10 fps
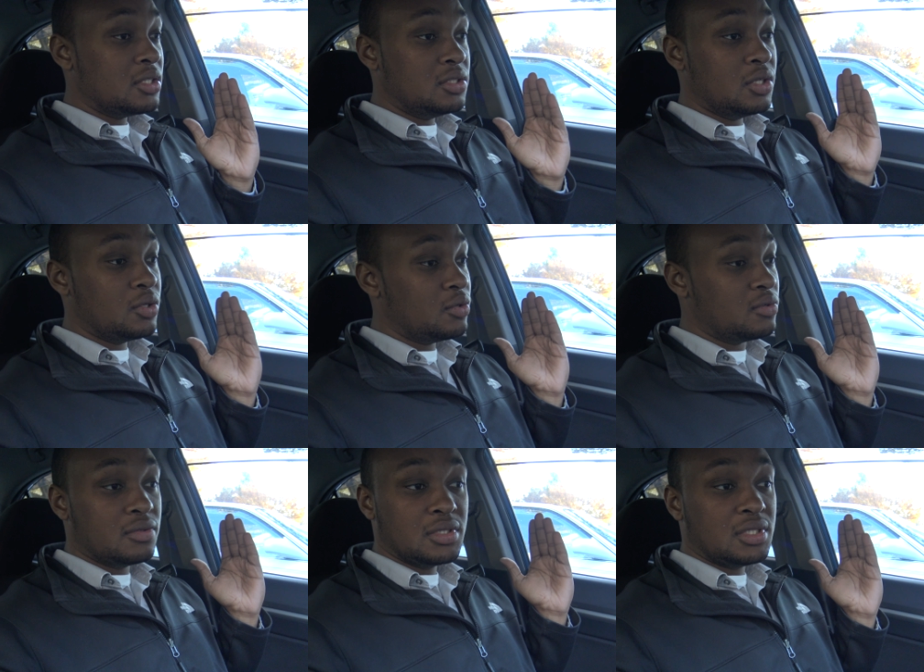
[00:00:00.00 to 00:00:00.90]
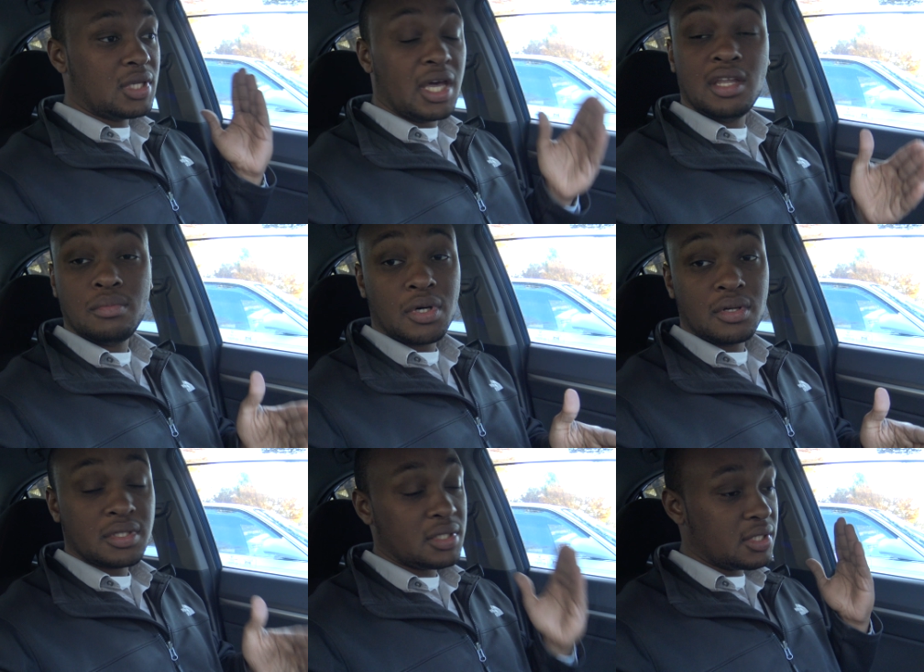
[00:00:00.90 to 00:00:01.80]
do 10
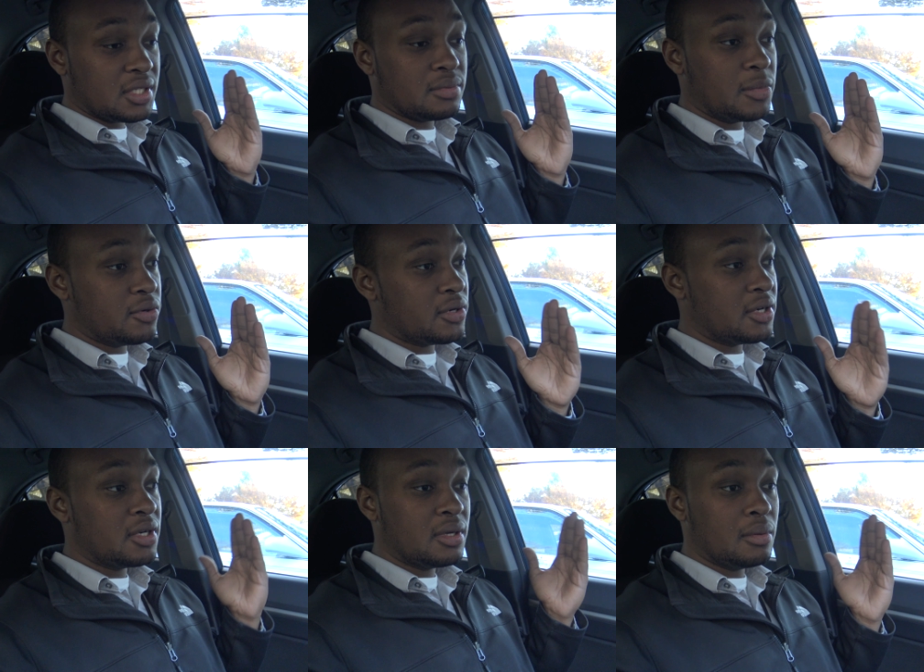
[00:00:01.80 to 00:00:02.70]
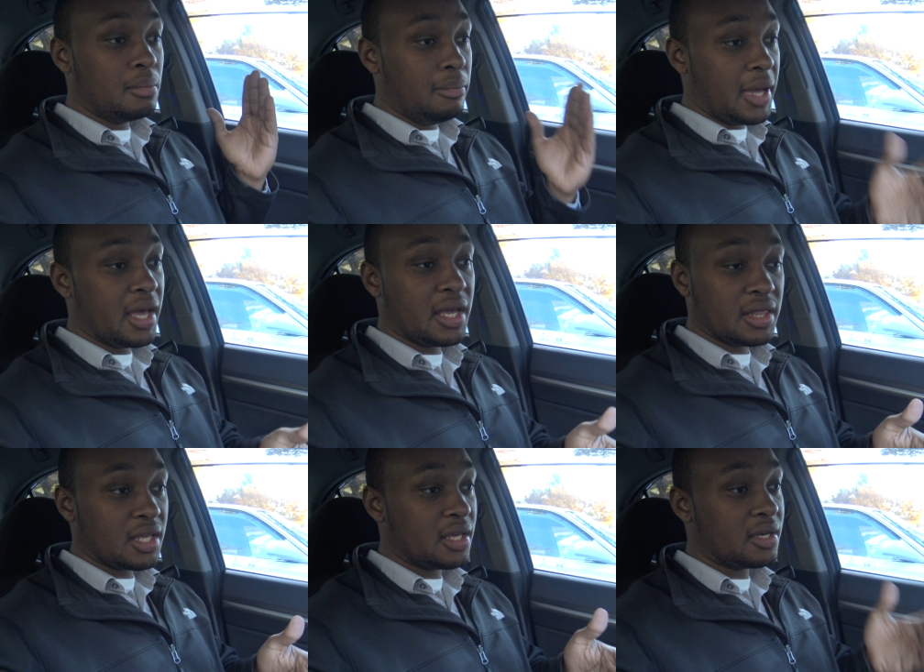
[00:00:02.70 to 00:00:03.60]
pulls in this motor,
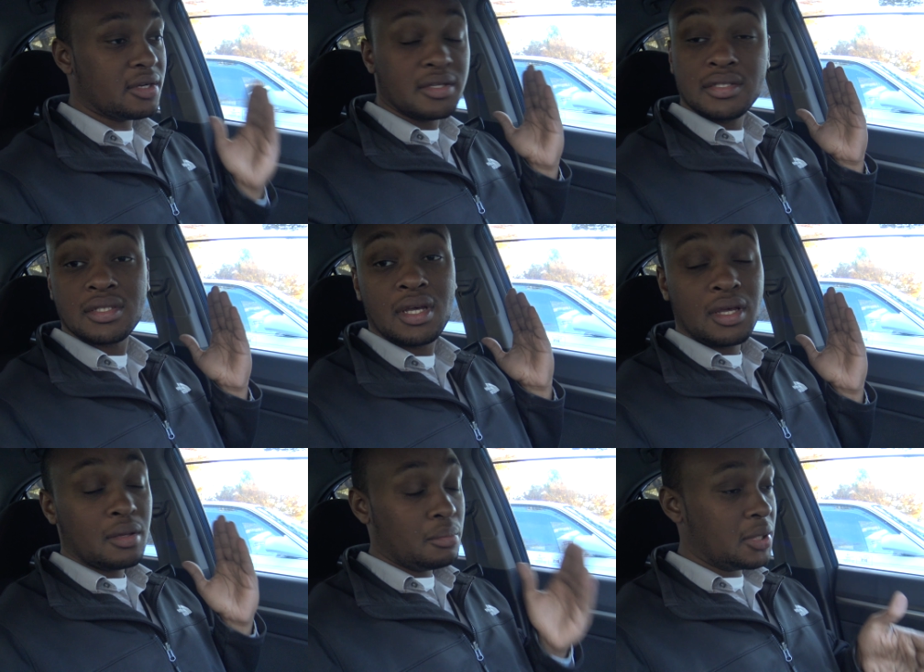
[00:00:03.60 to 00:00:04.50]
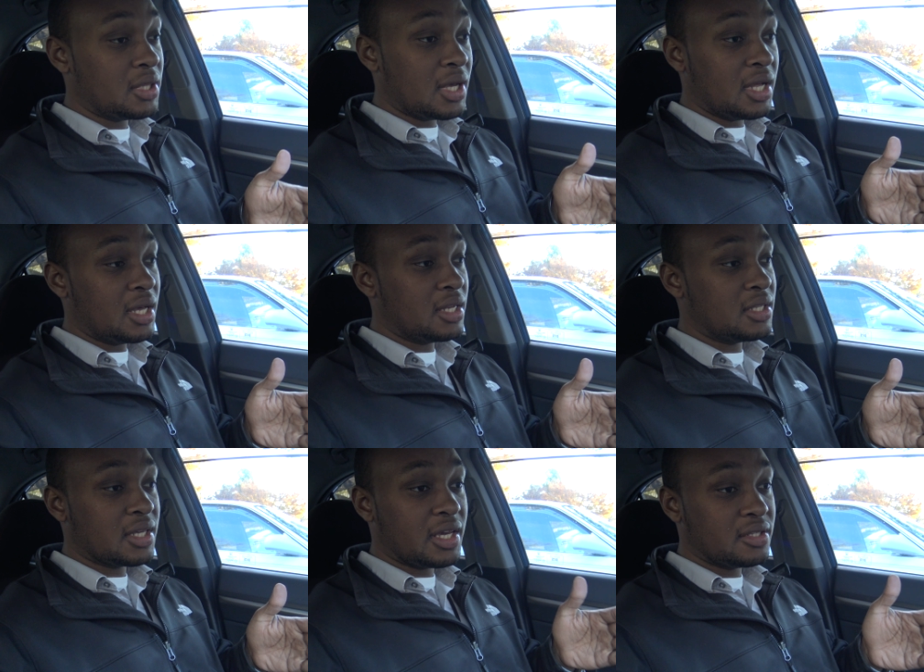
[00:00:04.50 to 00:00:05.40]
bang the gears, beat the hell out of
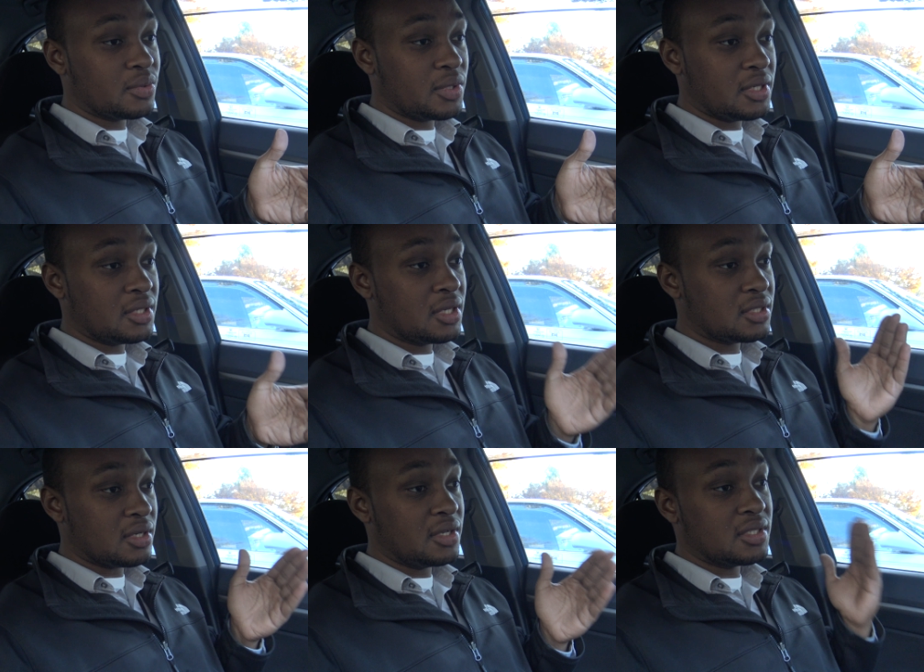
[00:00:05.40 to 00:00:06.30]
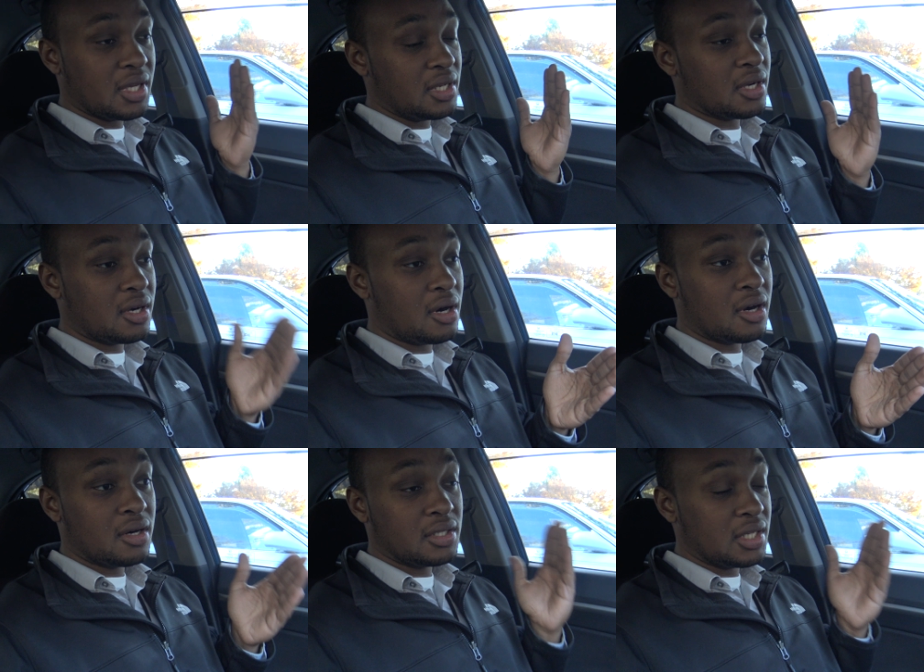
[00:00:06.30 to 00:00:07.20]
the K20 series and the
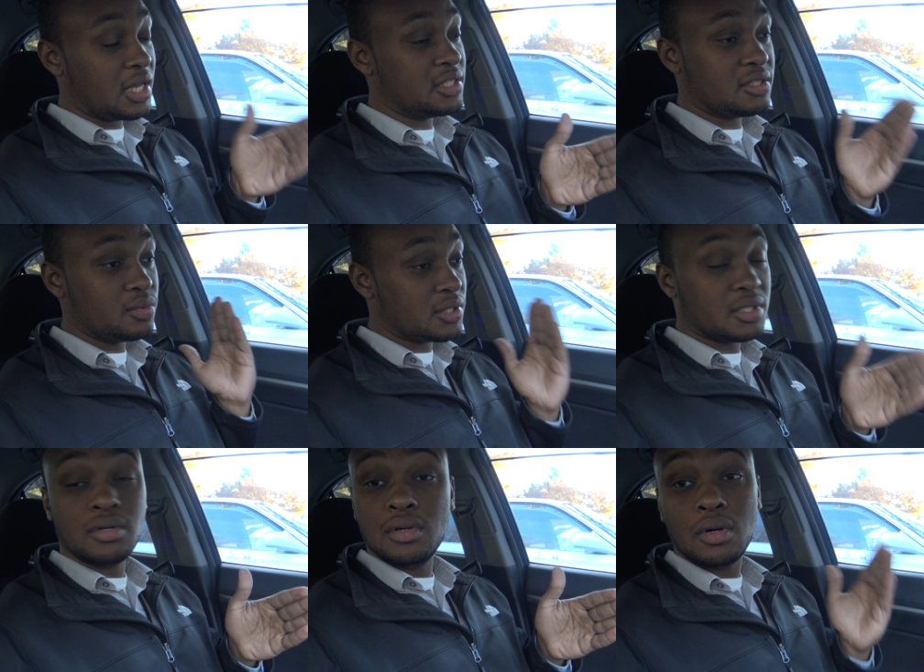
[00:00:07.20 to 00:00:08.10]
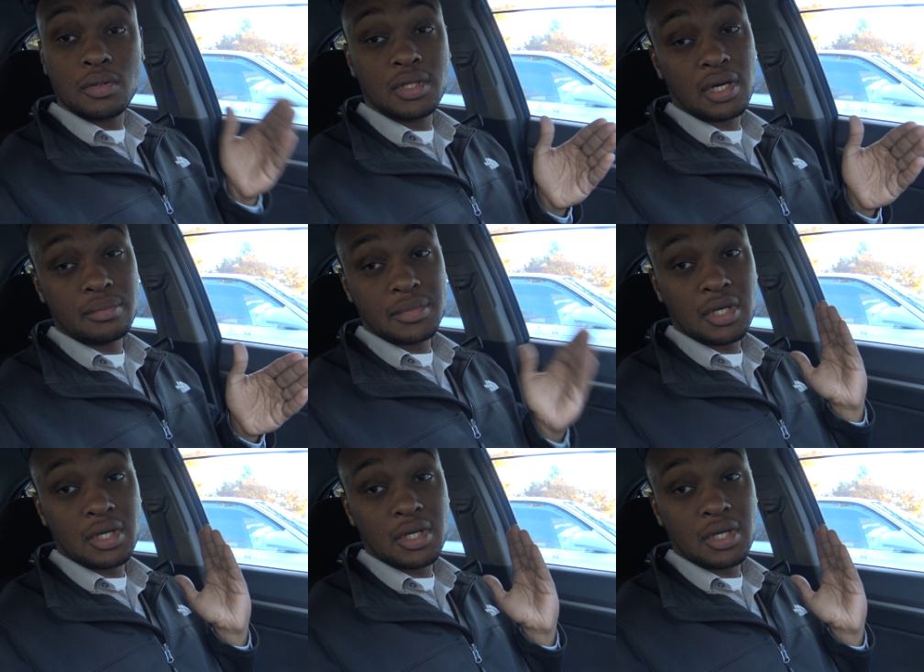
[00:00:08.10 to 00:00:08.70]
car, the engine will still hold up.